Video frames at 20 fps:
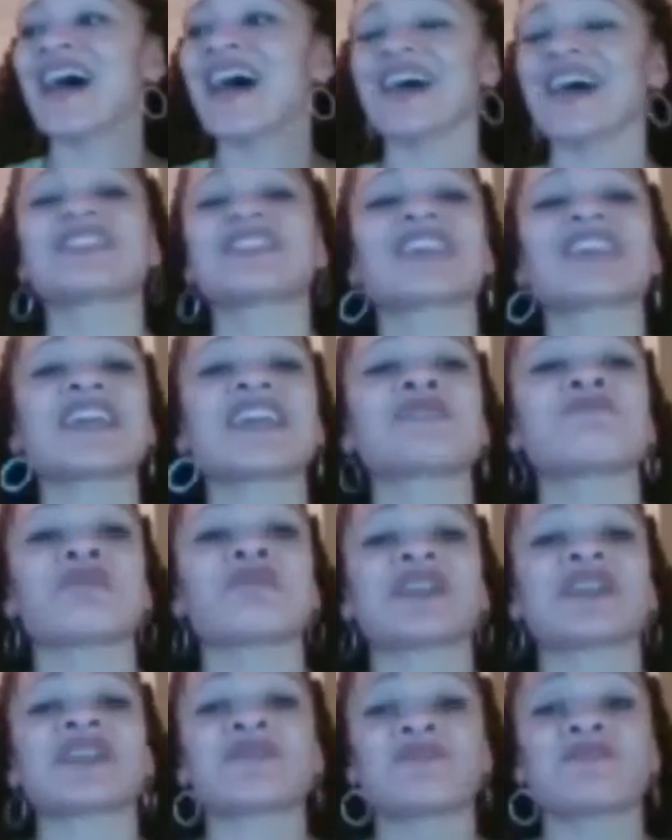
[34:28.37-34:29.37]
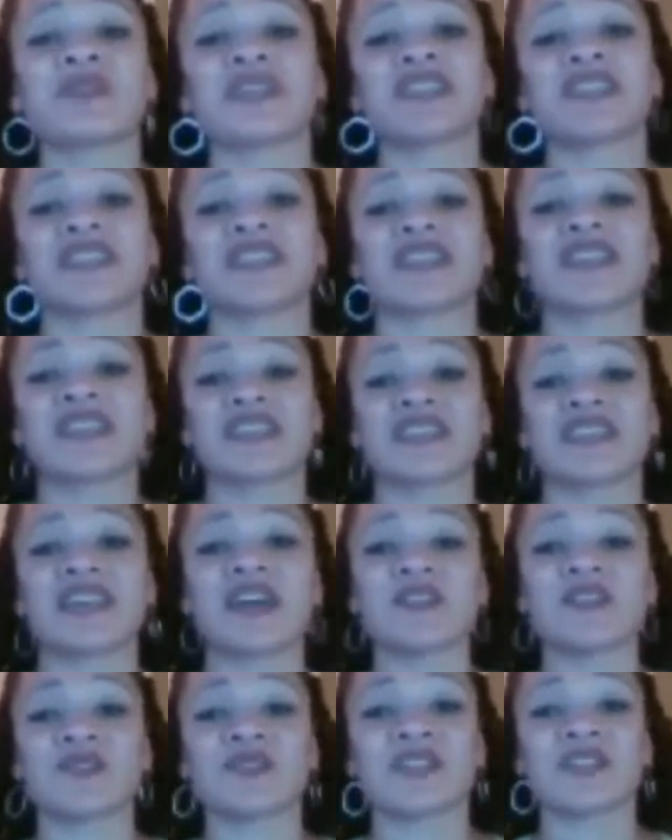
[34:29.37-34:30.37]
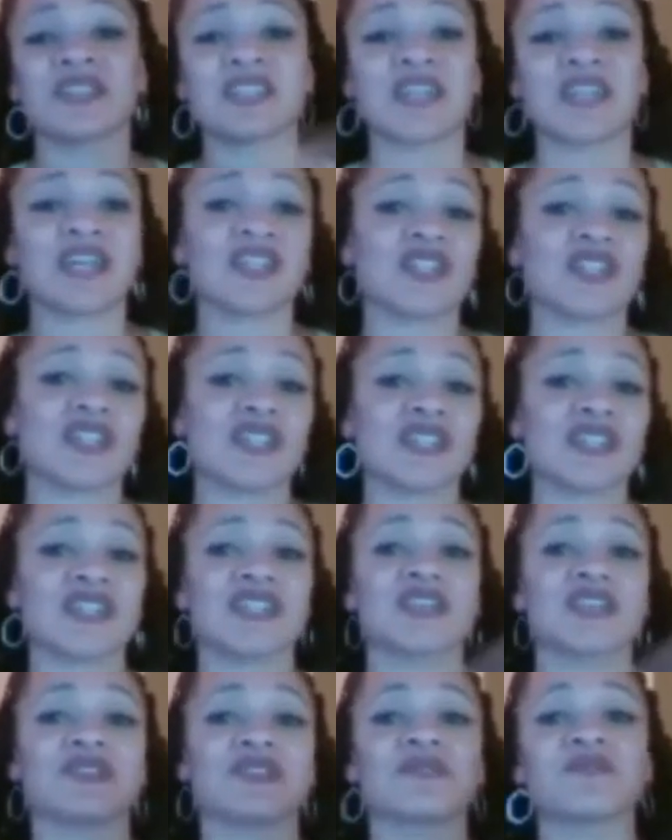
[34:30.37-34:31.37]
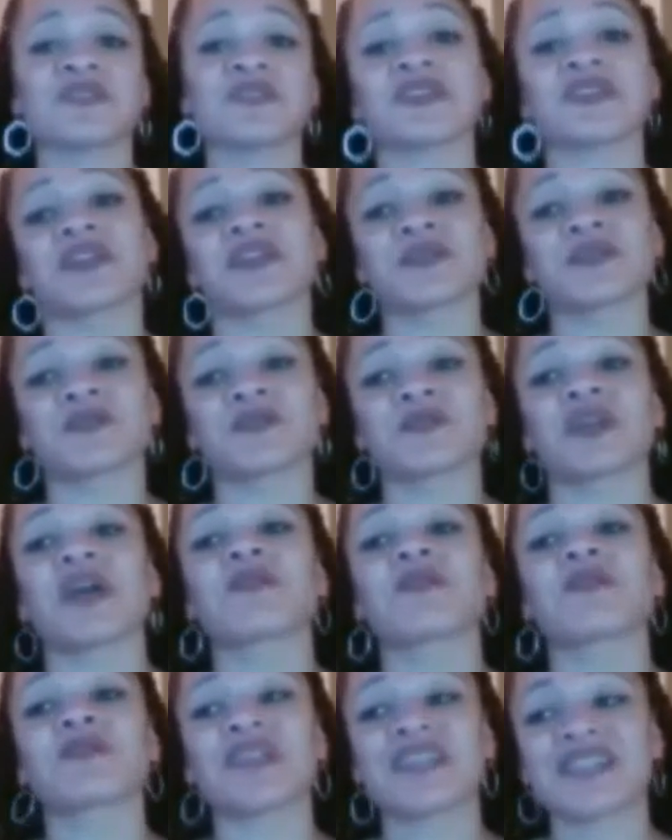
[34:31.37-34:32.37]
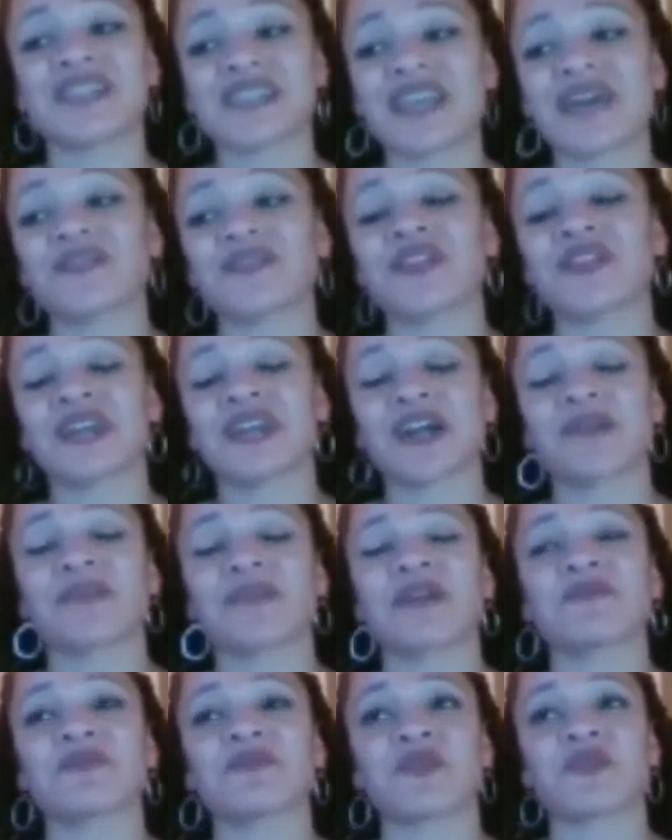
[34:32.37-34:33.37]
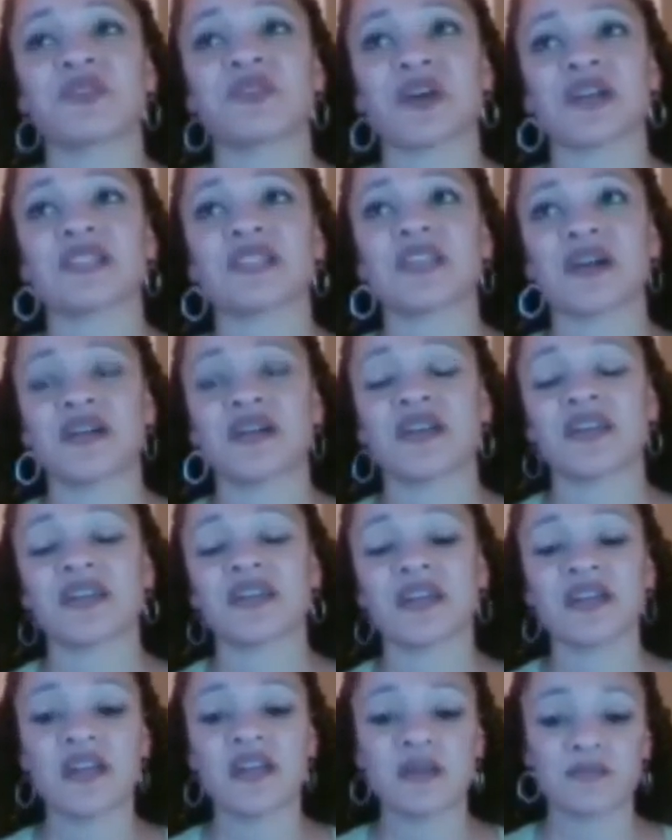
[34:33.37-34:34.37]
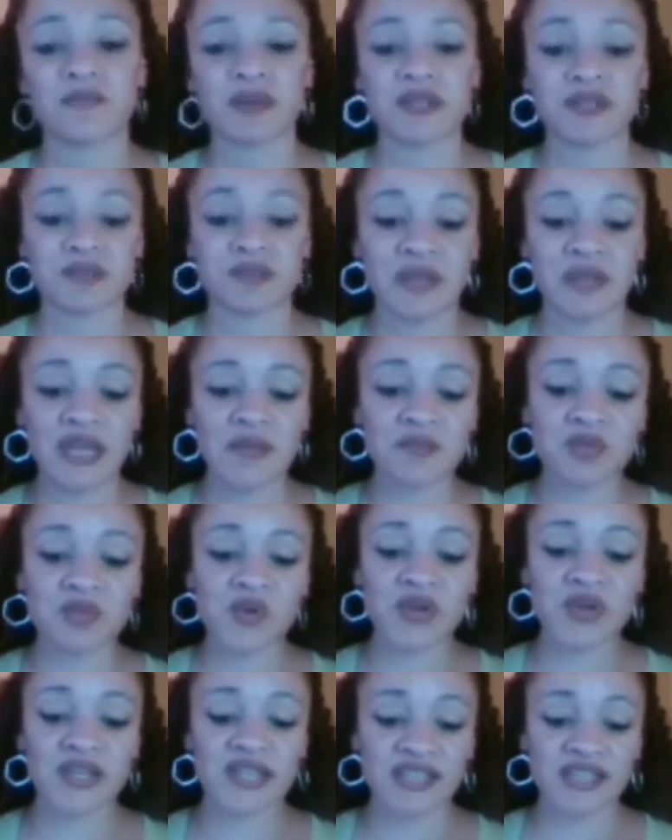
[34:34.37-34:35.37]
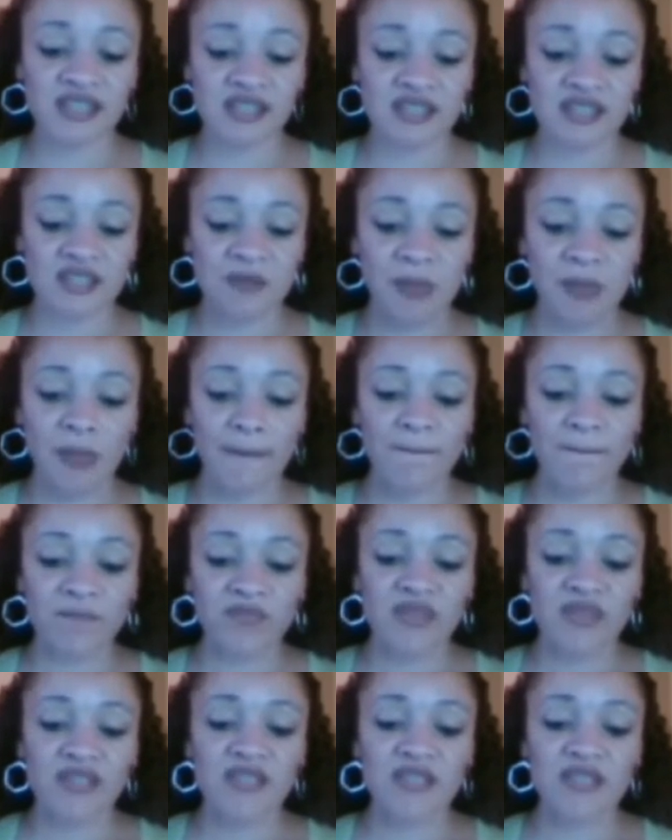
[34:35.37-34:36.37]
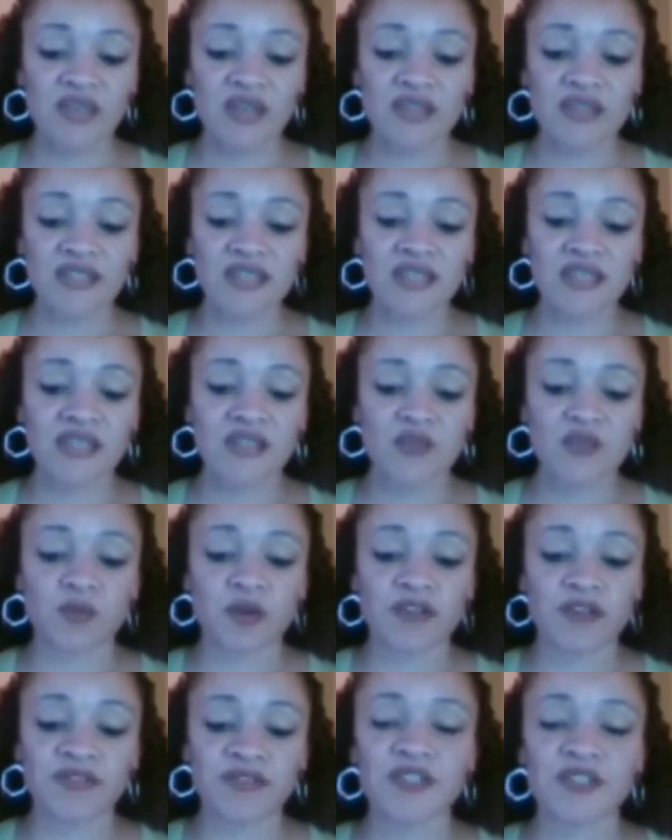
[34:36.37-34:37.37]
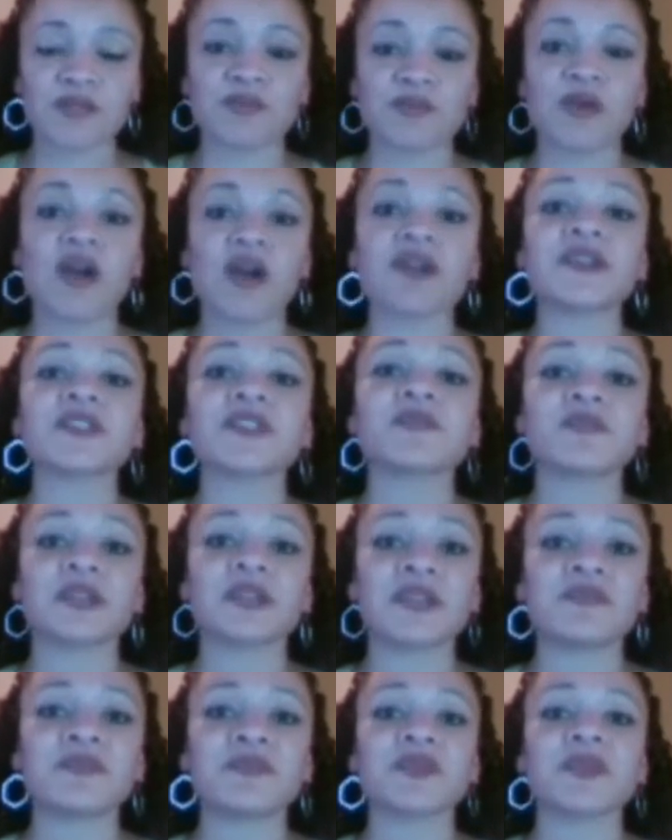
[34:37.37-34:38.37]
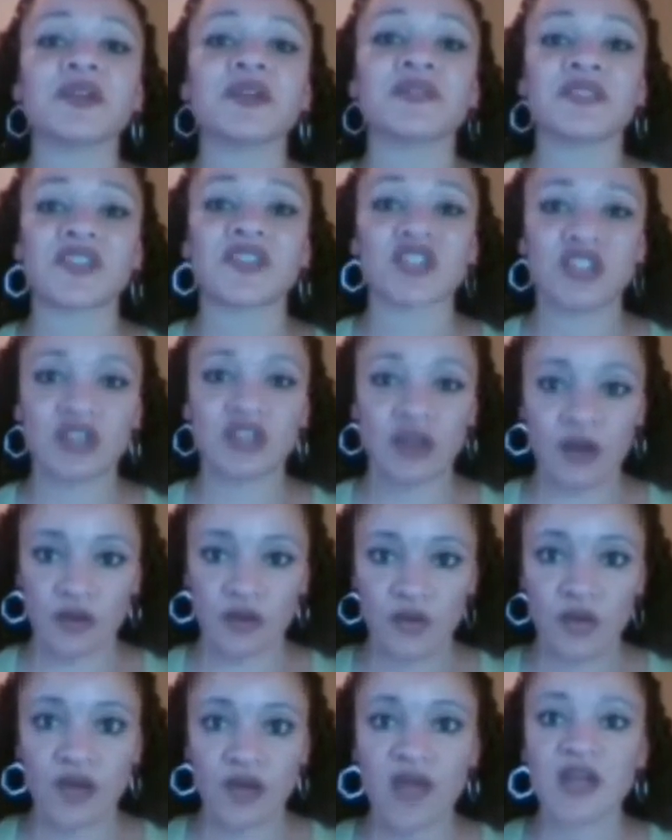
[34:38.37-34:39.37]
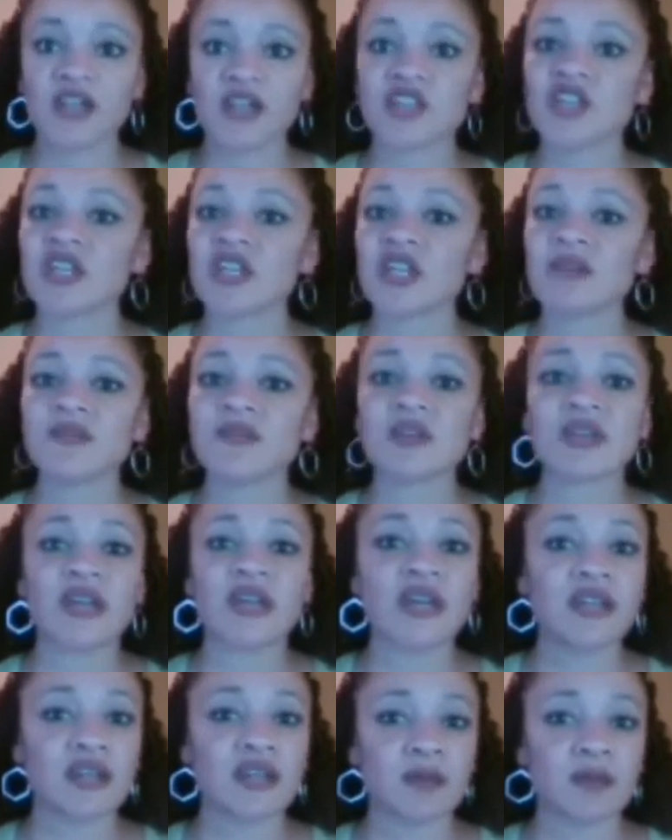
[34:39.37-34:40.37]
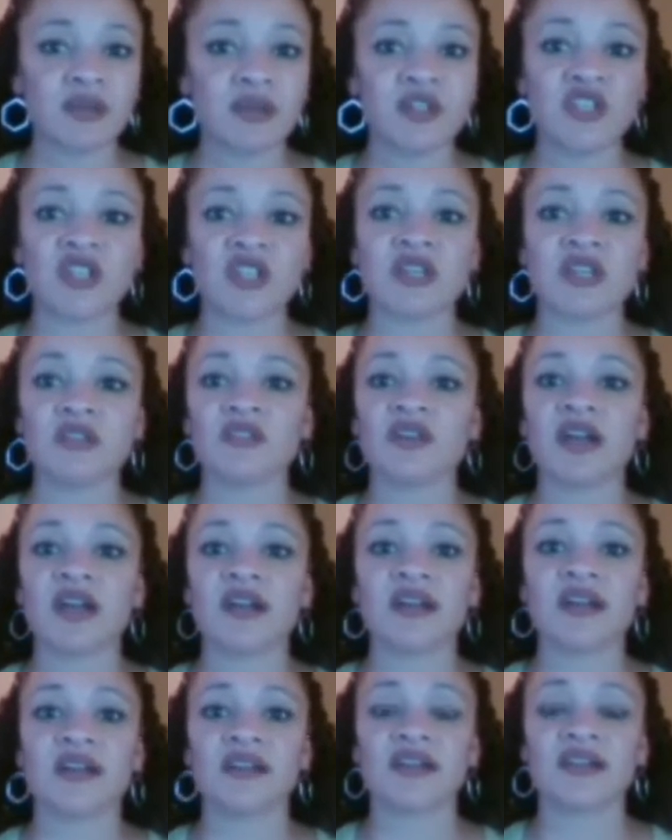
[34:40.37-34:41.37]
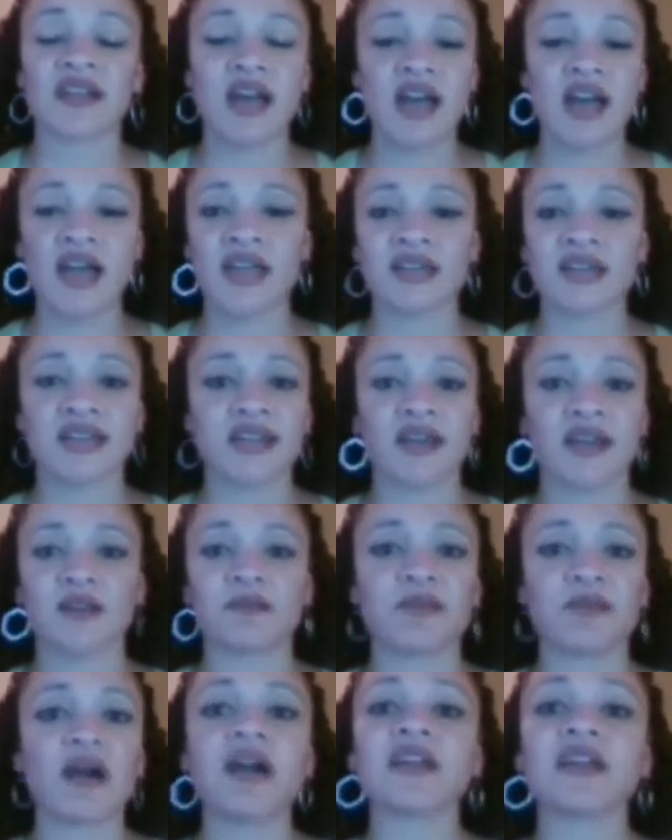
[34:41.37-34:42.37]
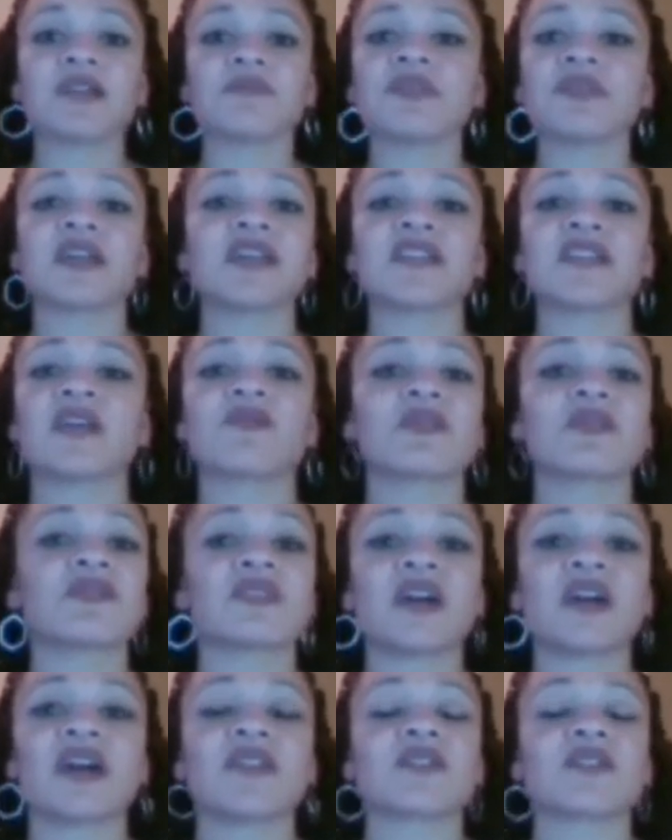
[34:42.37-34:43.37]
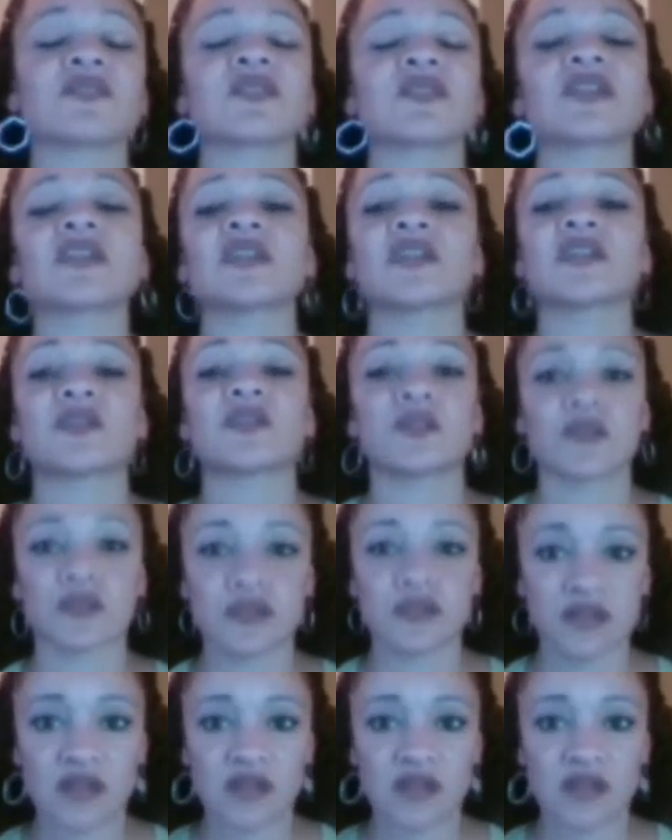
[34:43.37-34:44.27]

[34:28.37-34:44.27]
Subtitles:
I've said it in bits and pieces in other discussions and other videos, but I really just have to lay out my full thoughts on it. But the main point is, Sansa is one of the smartest people in the show. She never cut up, and she never got out of line and out of pocket, because that would have gotten her killed.